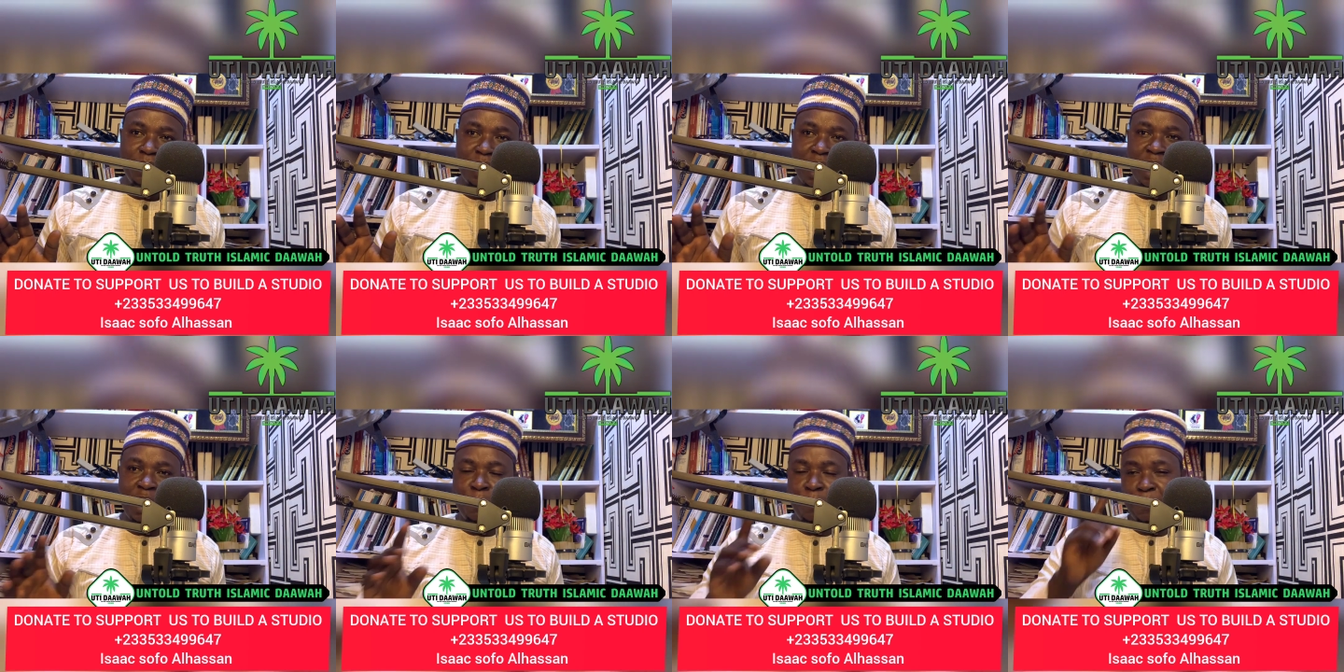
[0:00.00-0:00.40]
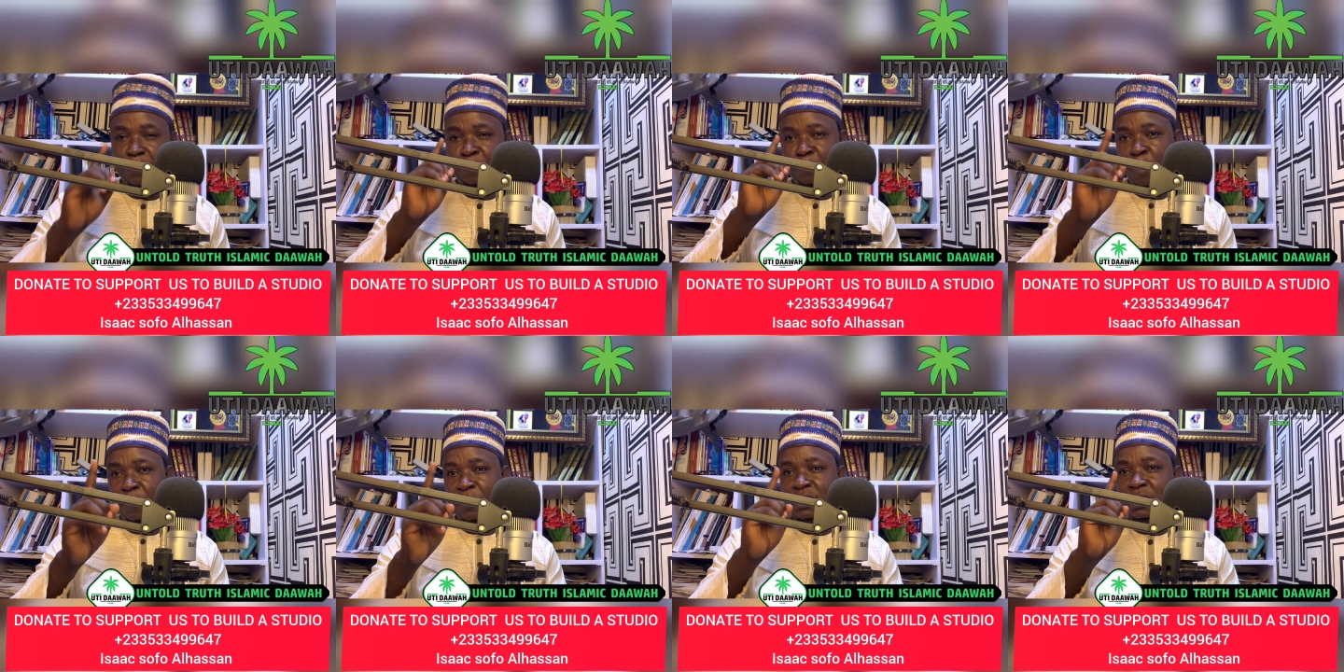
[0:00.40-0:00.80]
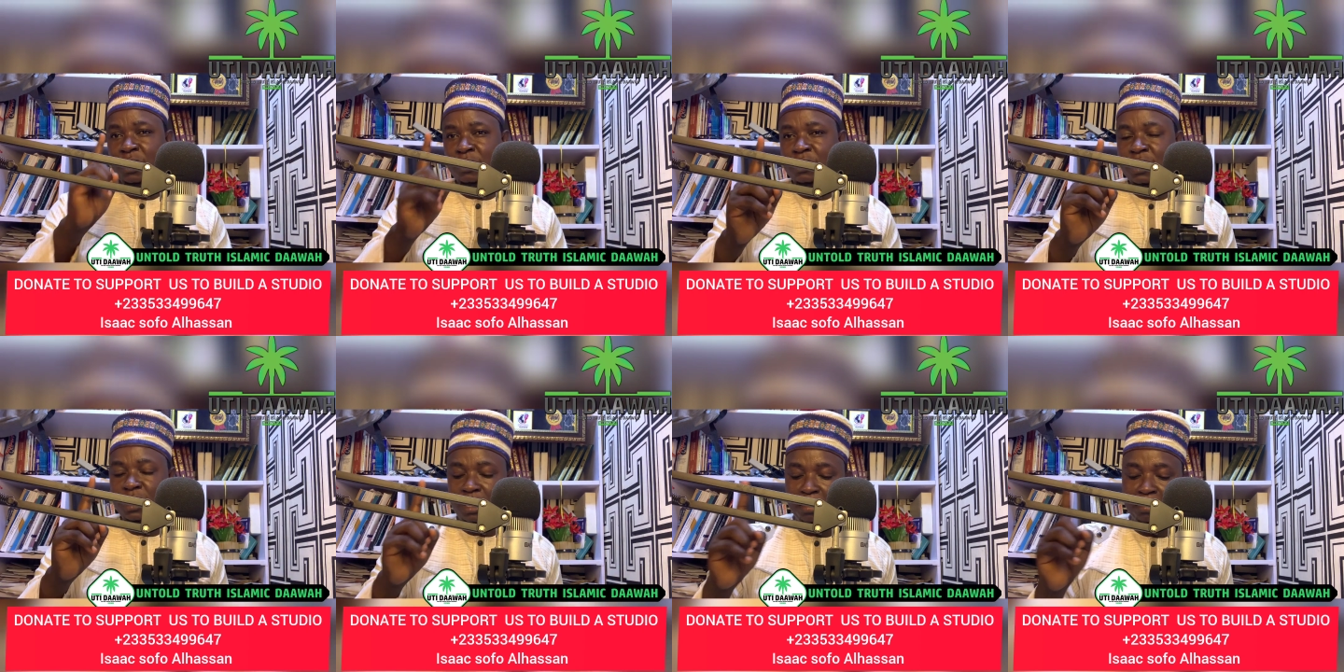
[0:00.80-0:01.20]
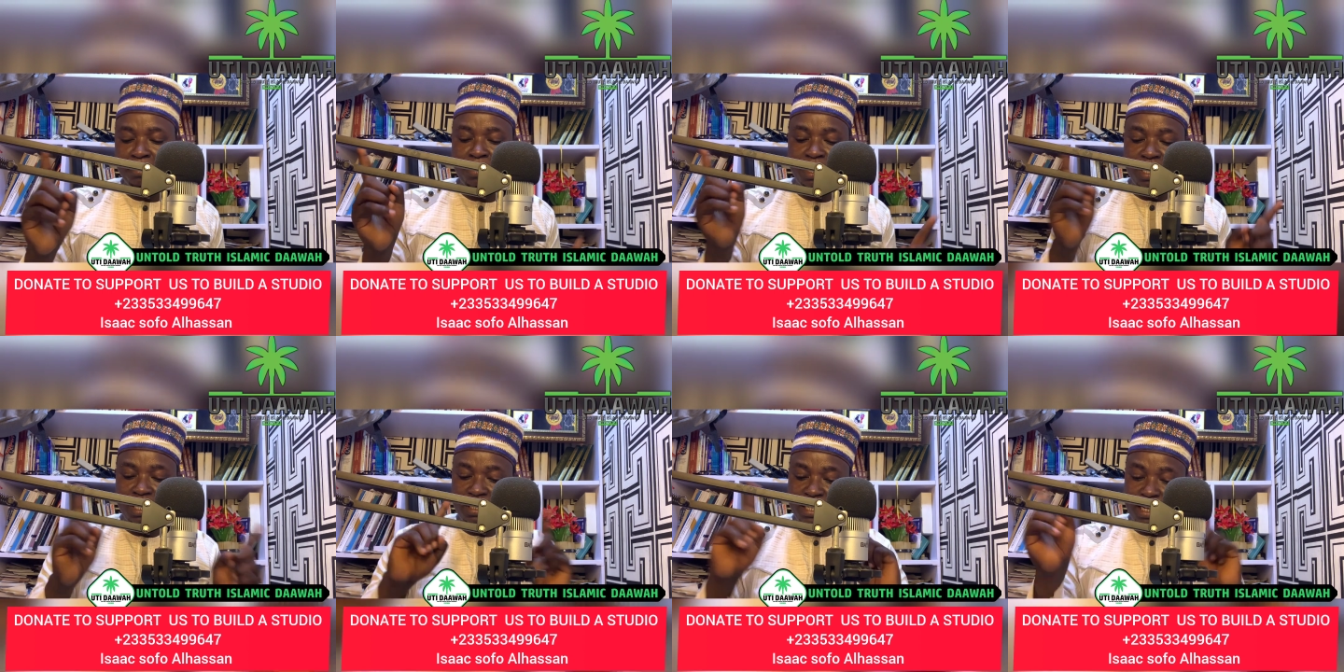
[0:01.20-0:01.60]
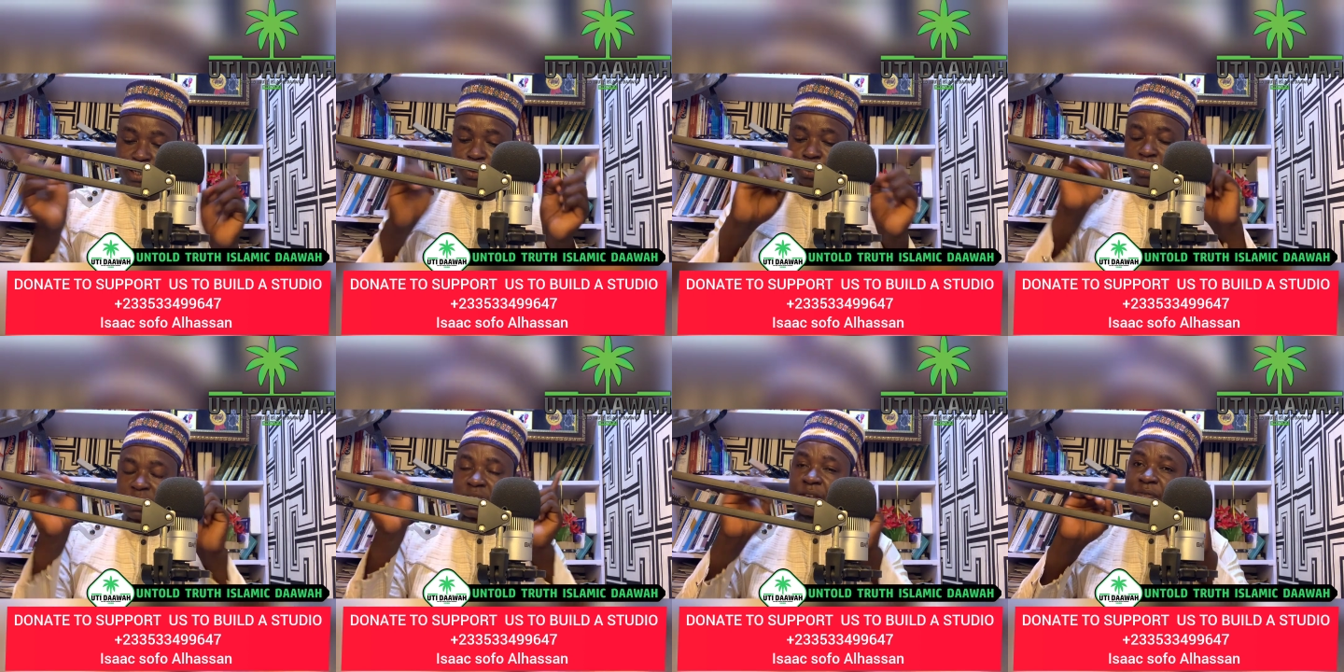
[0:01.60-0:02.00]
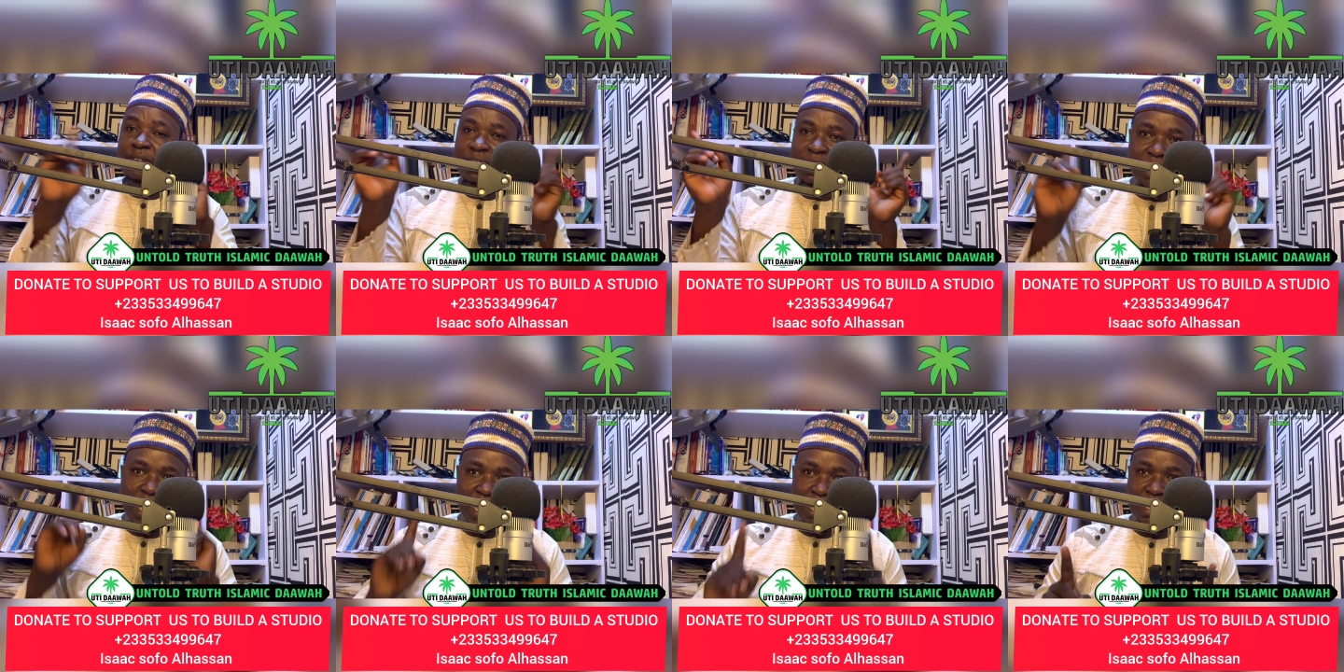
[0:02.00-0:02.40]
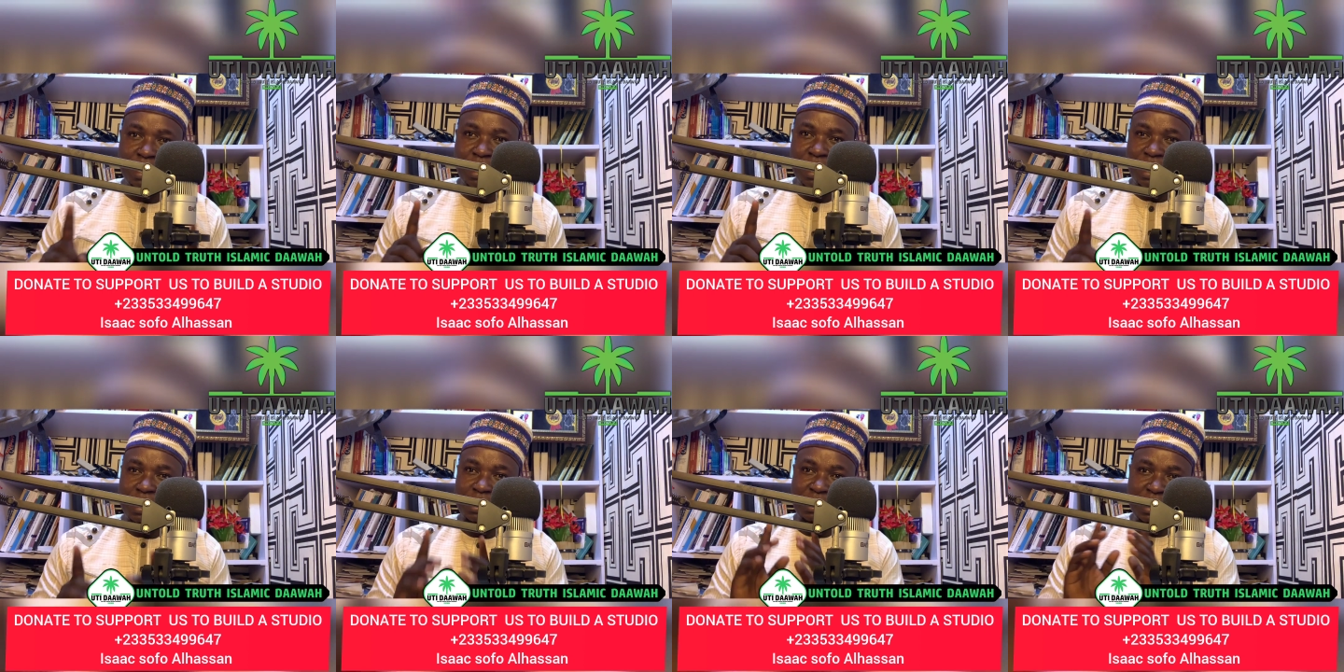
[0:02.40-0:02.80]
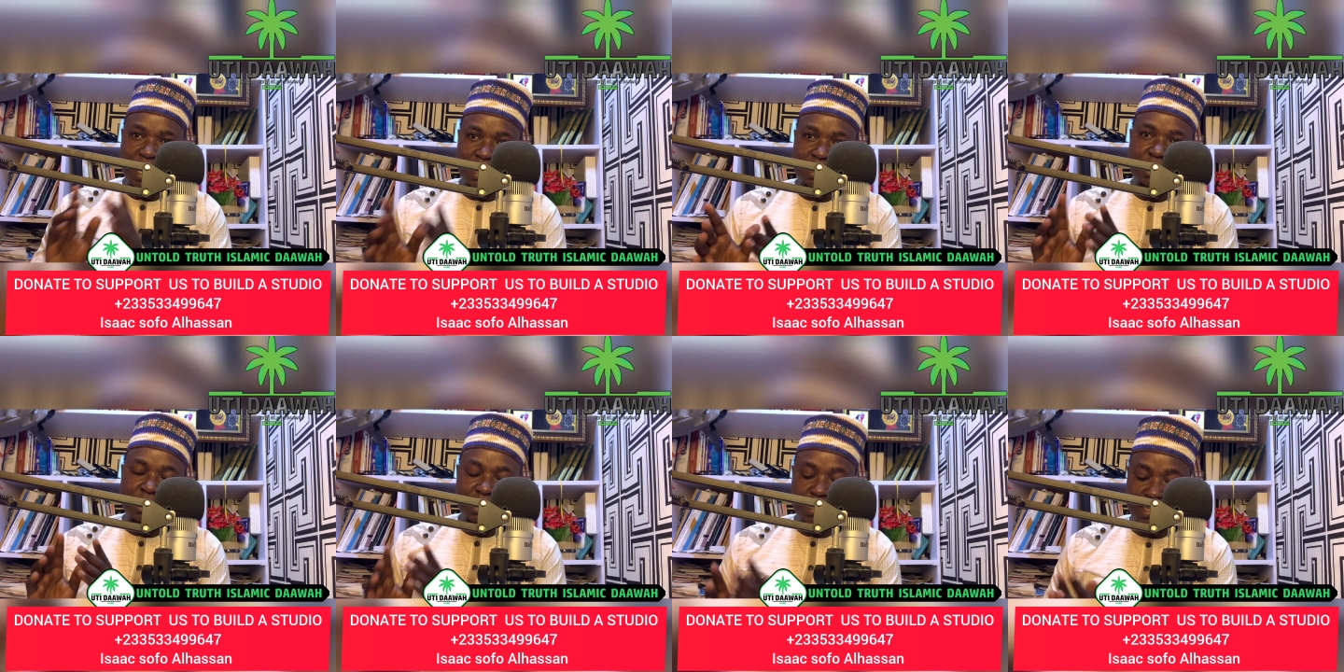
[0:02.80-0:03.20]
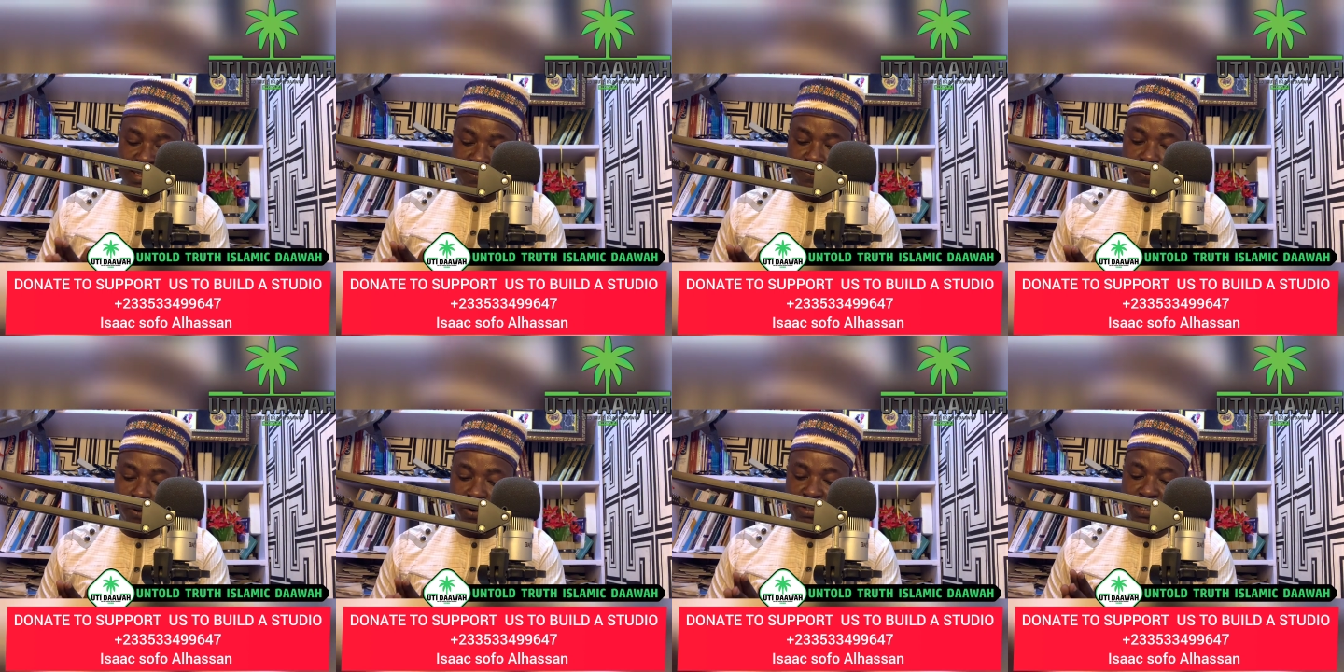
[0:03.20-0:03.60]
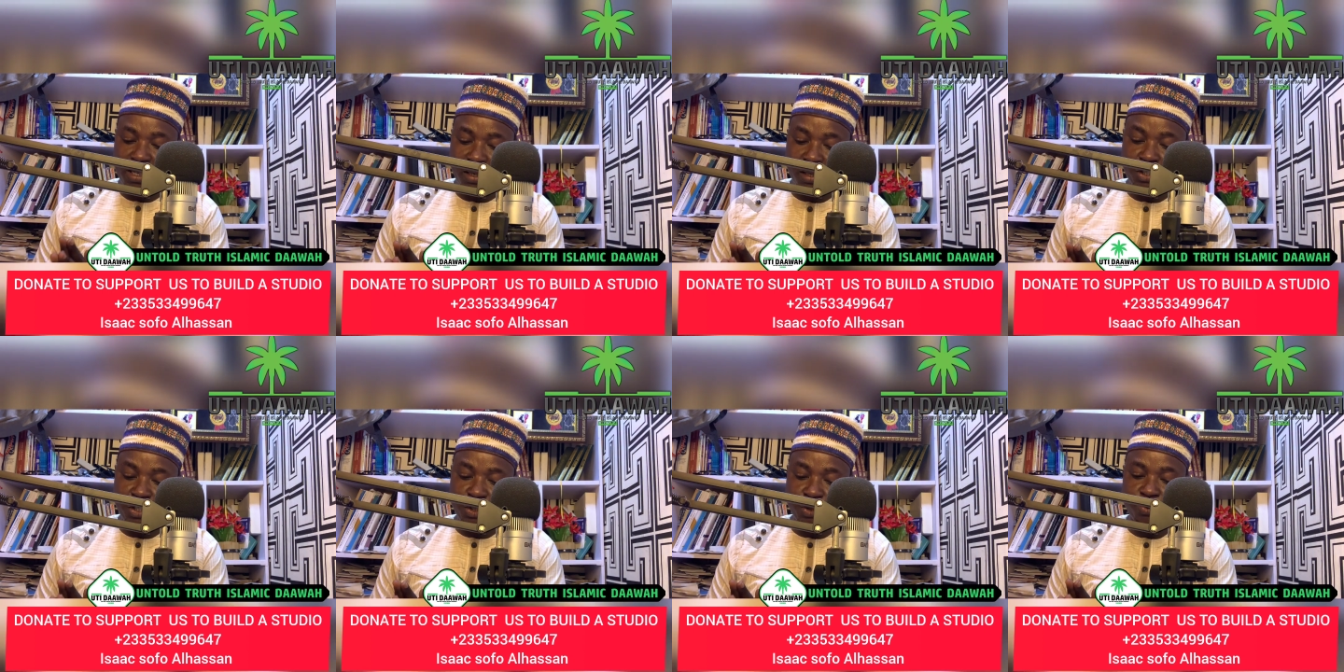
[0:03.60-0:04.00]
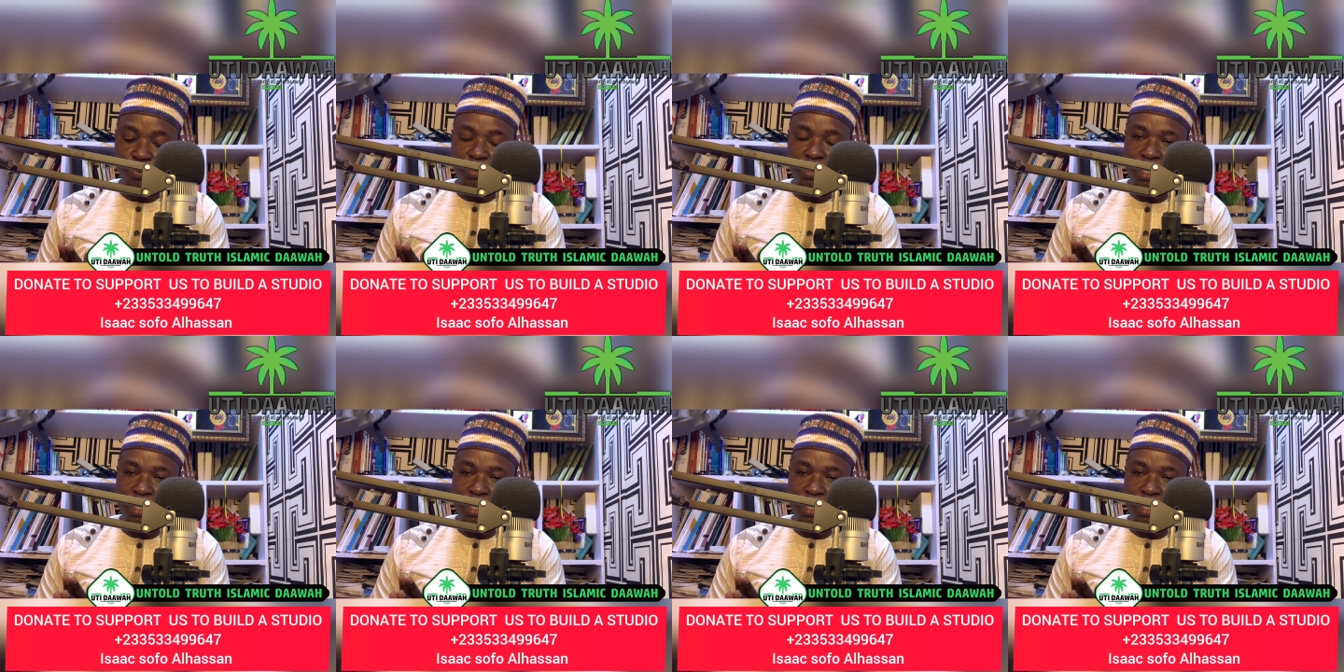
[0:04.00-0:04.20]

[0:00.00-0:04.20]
And Prophet sallallahu alaihi wasallam did not even like that divorce issue.